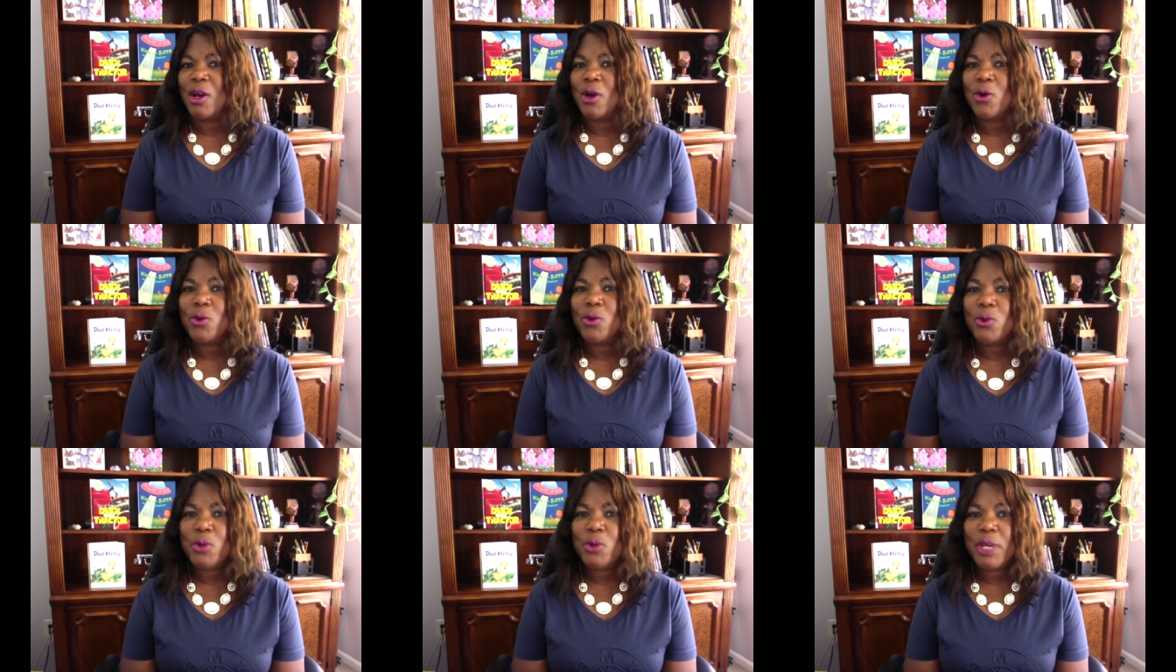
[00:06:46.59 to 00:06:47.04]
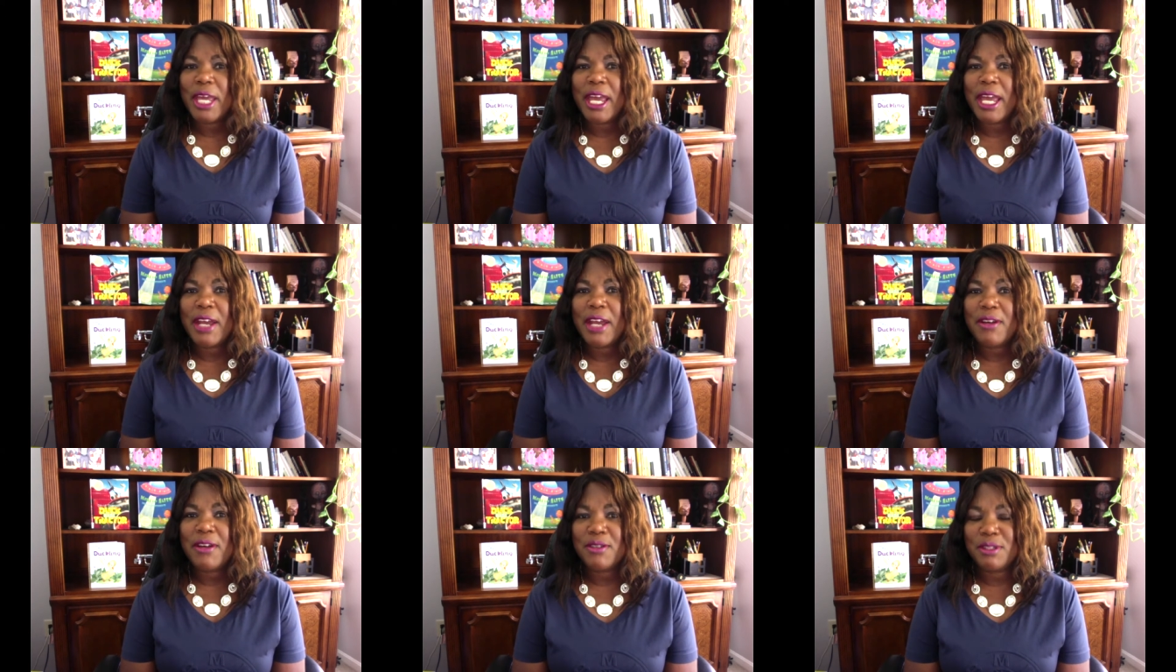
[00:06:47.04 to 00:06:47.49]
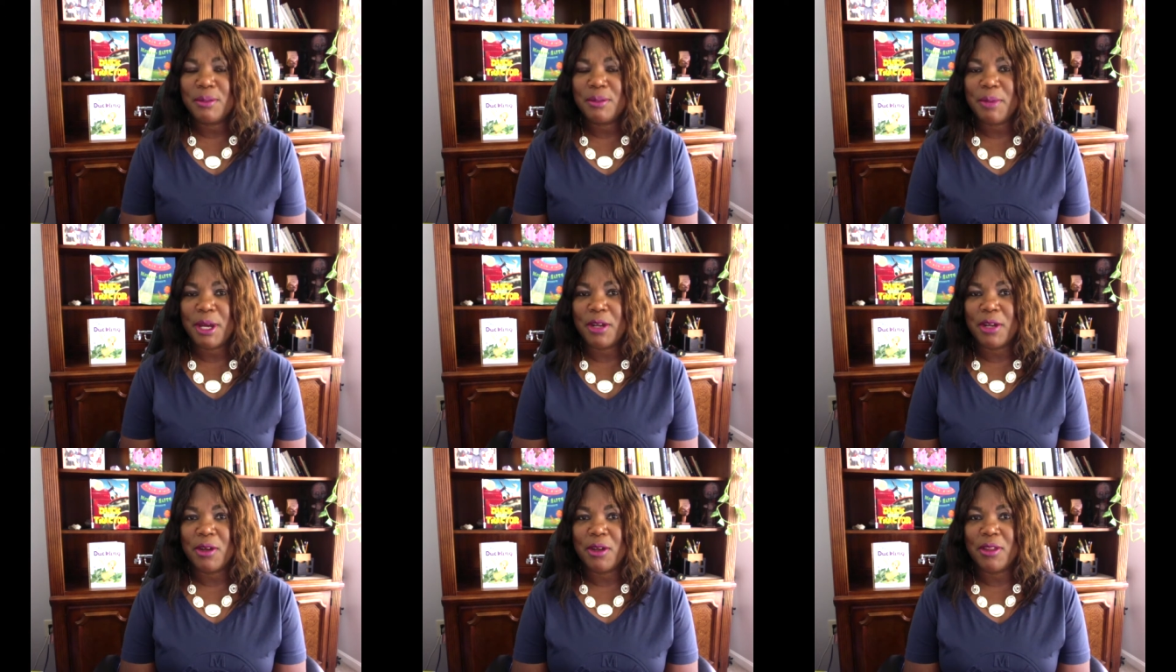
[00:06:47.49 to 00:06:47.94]
Who cares about
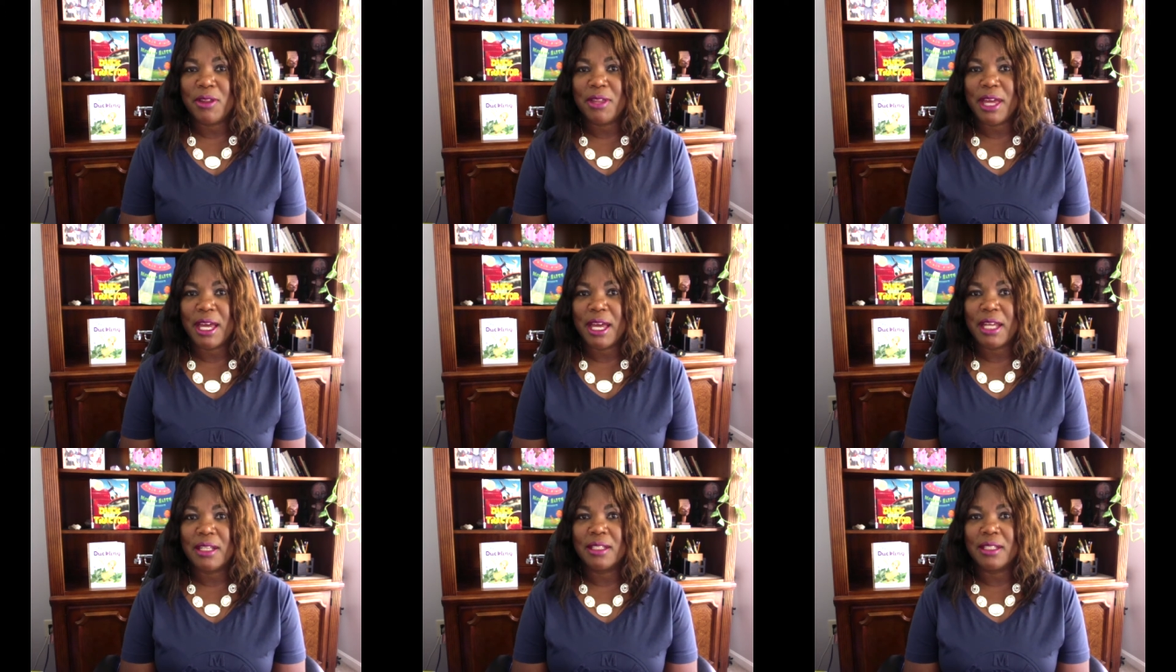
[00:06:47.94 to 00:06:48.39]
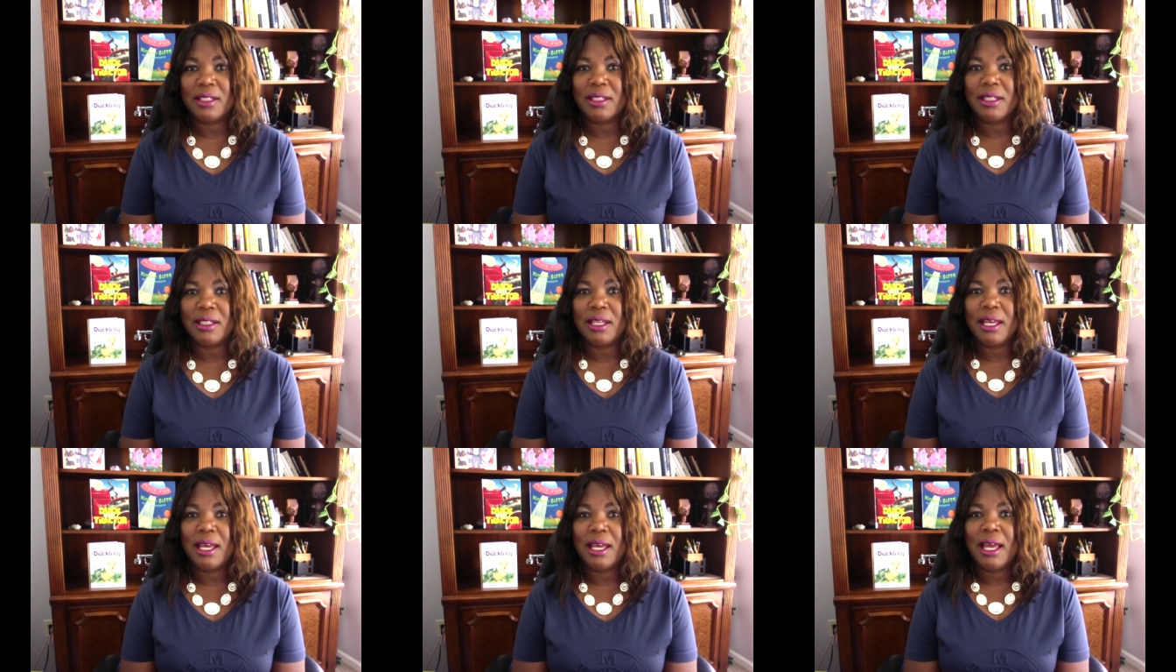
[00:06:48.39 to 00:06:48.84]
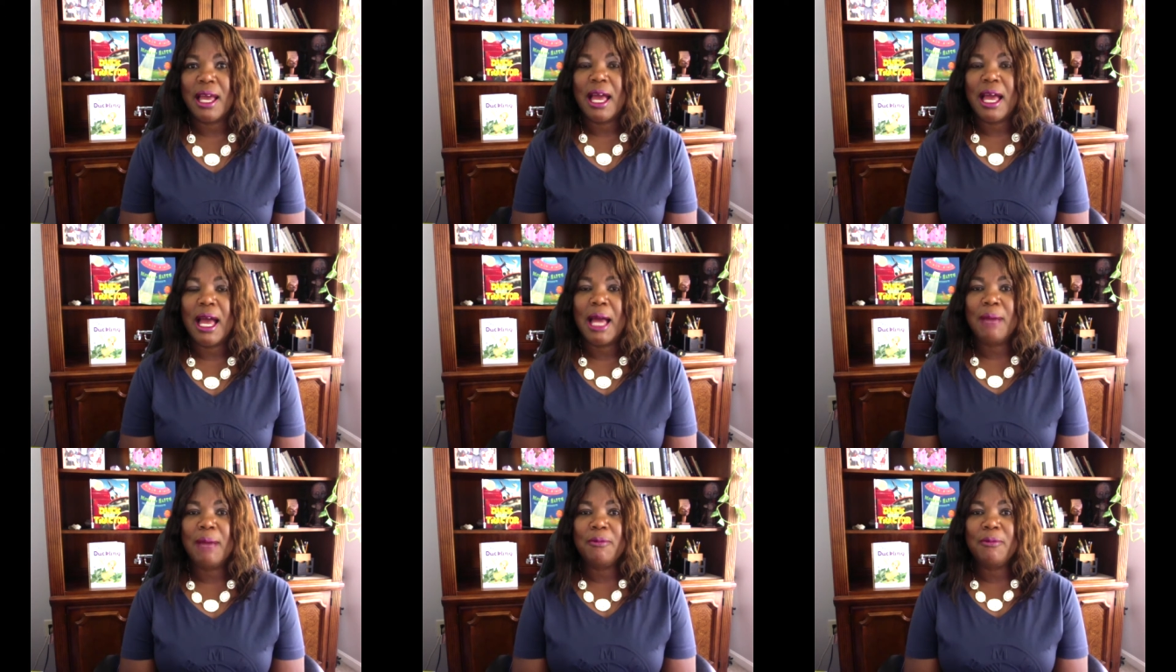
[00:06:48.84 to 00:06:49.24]
all that? I'm